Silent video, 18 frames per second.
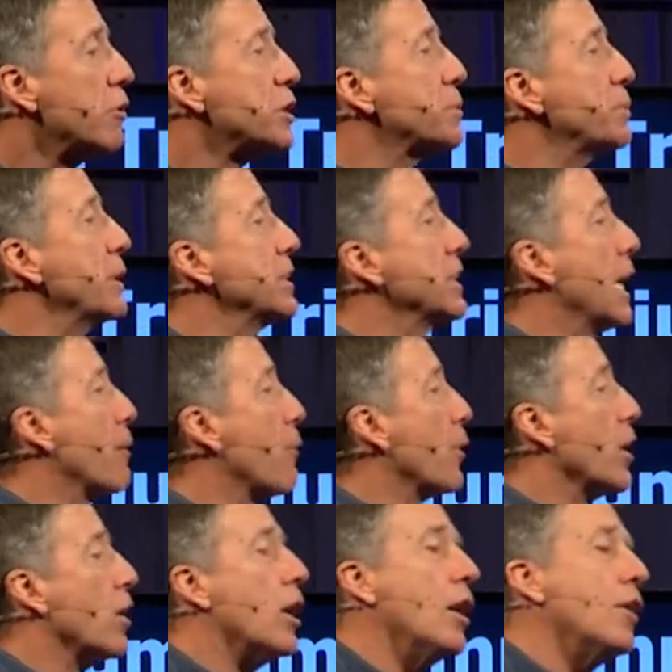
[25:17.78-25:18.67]
to spend time
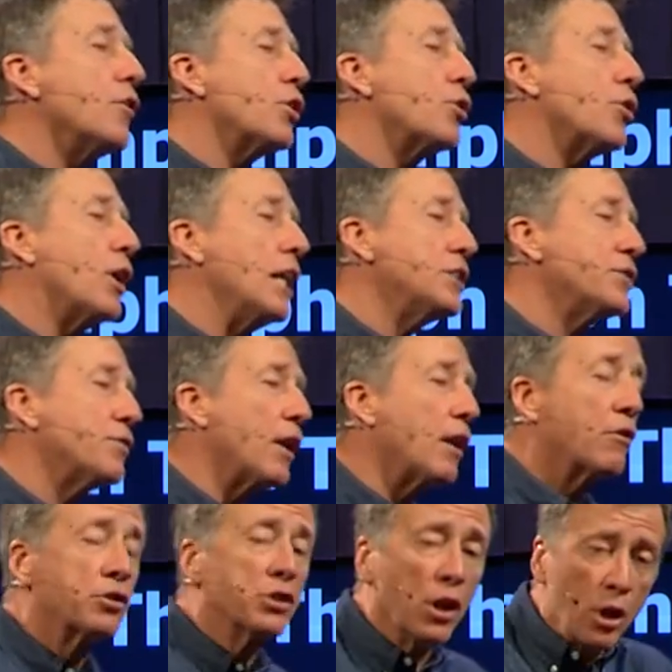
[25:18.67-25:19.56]
around other Christ
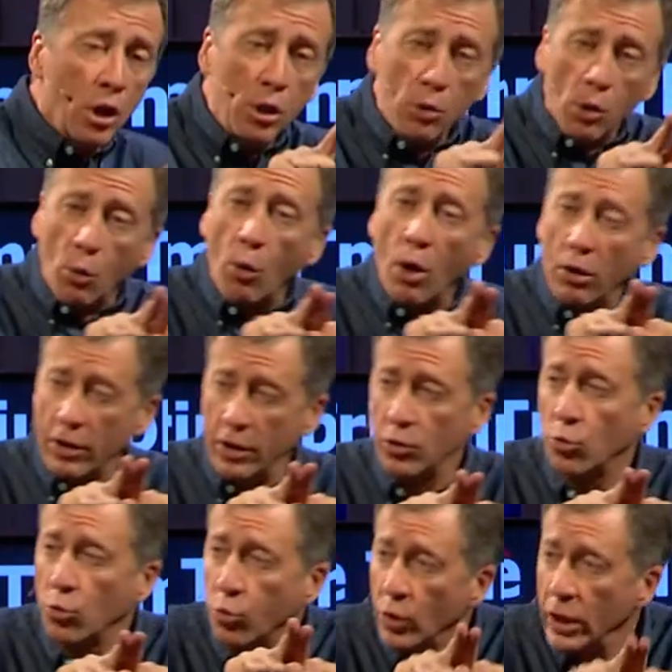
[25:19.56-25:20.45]
followers who are
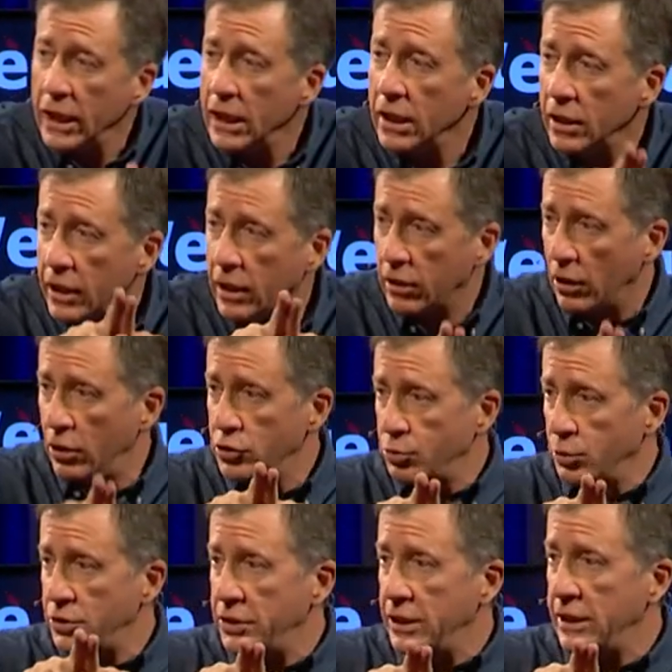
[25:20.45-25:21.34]
walking really close
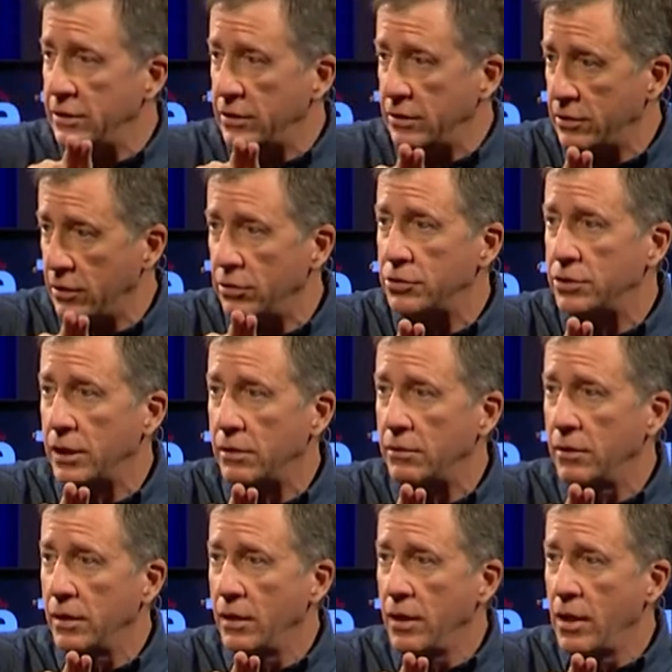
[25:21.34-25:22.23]
with Jesus, don't you?
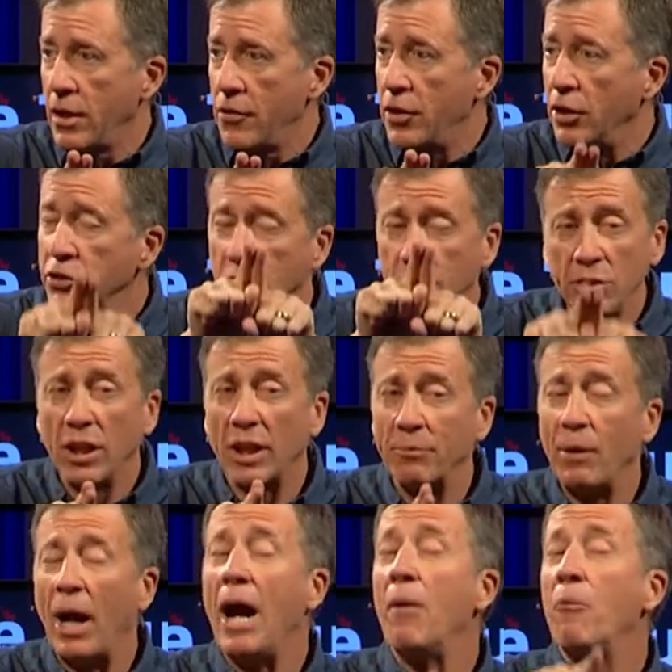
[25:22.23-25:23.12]
Those are like,
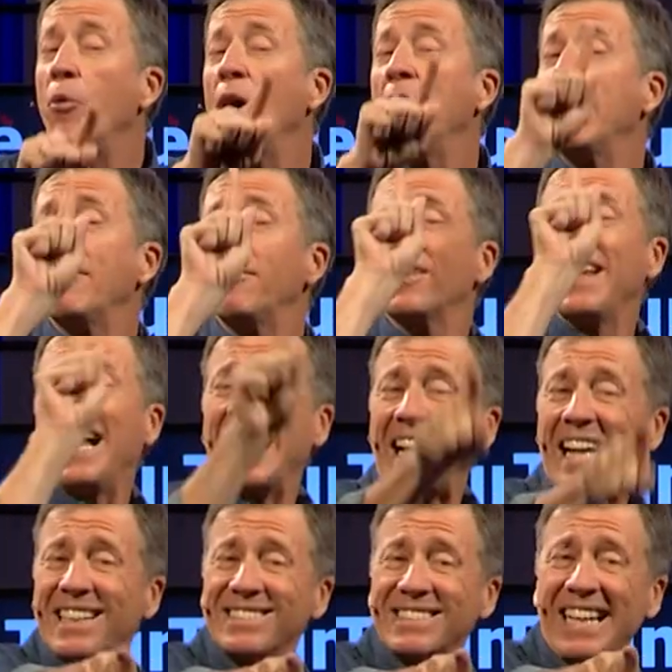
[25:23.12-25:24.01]
my, whatever that
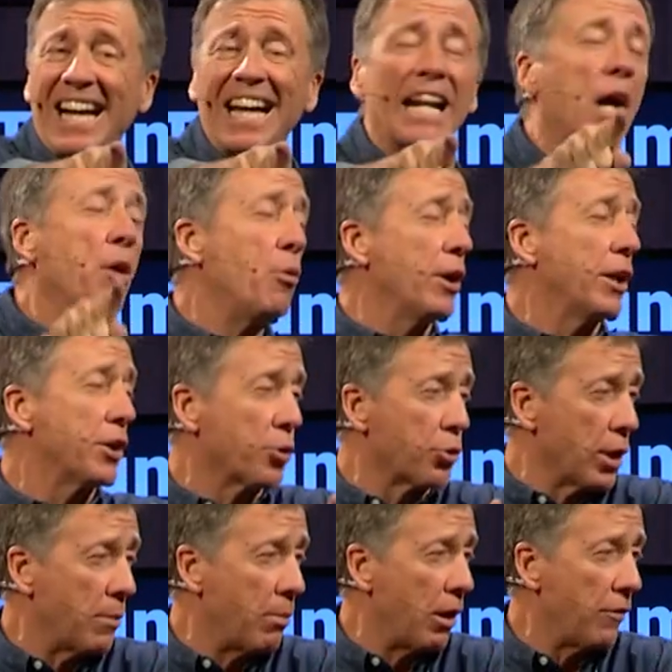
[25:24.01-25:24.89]
guy's got, I want it to
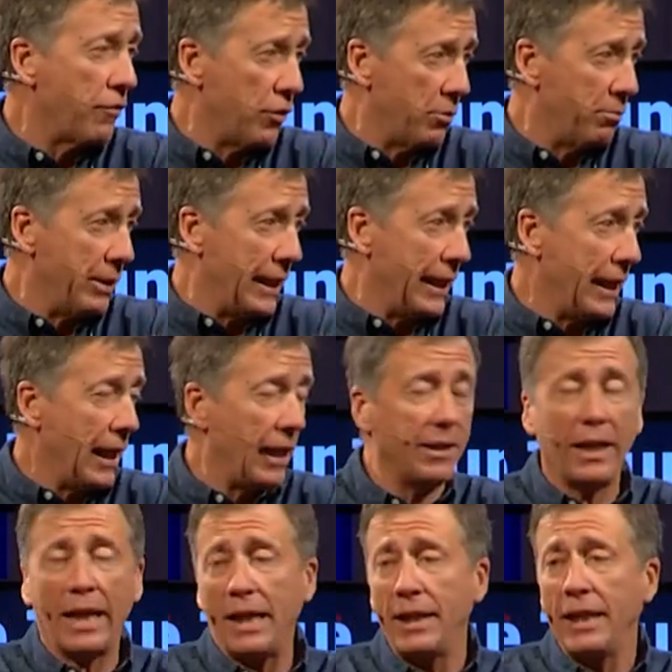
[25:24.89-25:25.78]
rub off on me. I,
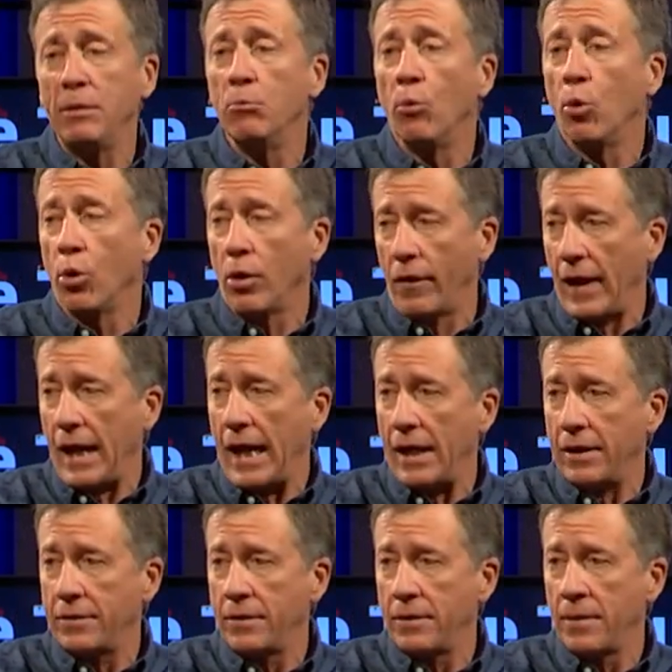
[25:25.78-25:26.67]
I need more of
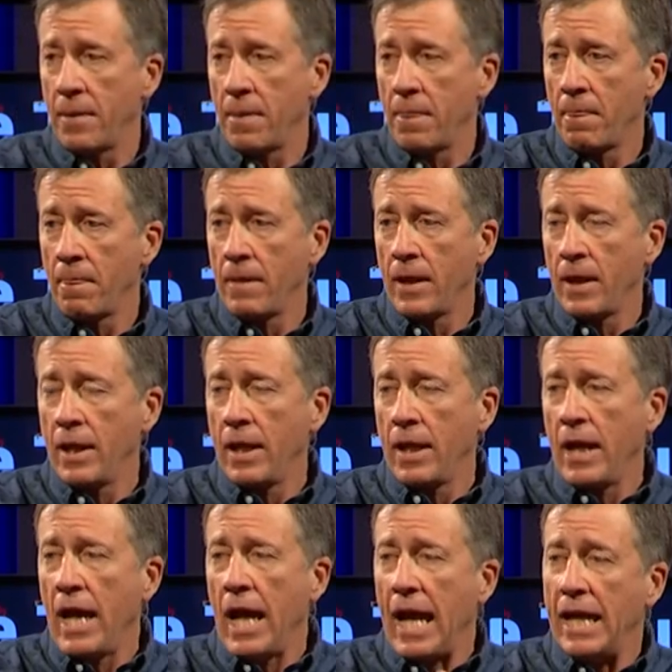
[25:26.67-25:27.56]
that.
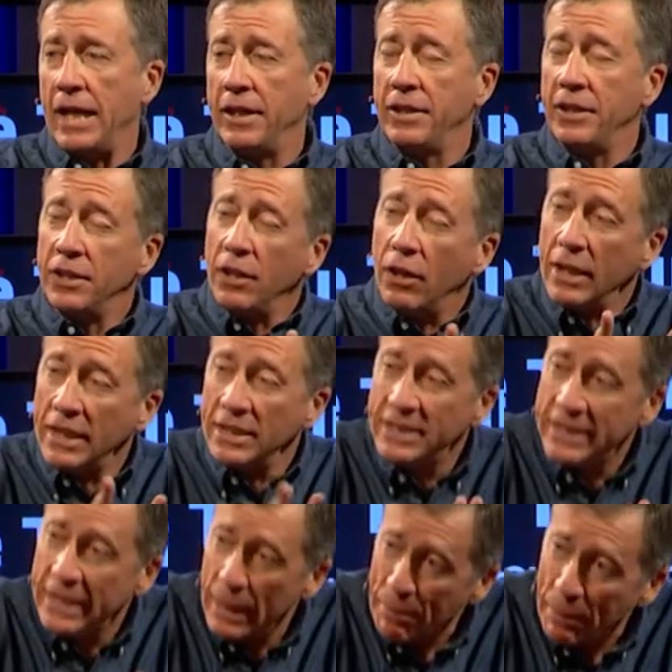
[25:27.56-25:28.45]
And, you know, and
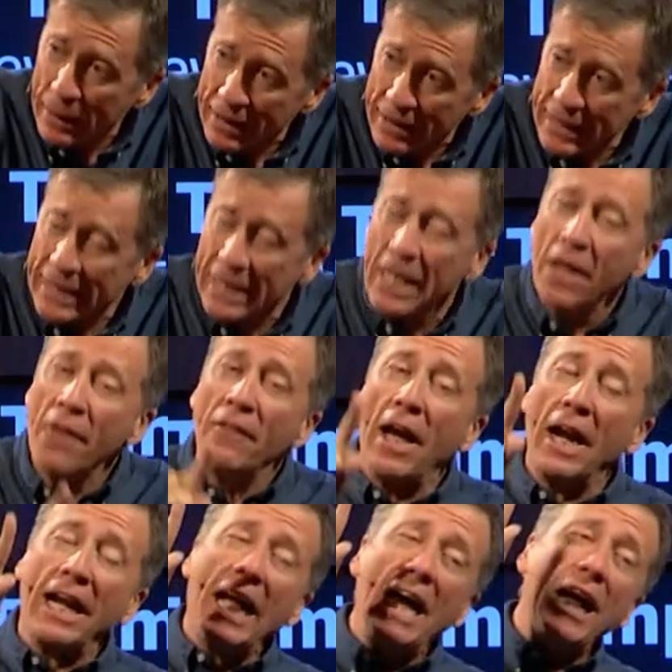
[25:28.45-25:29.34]
typically,
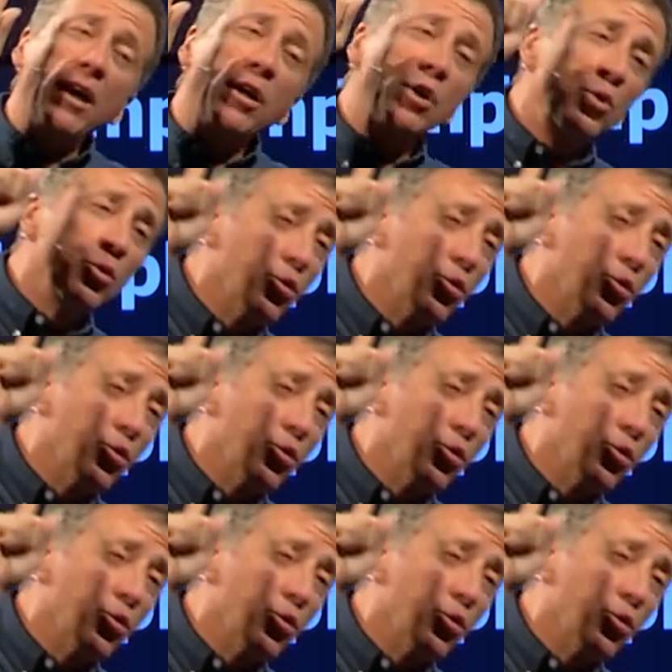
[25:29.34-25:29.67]
that guy who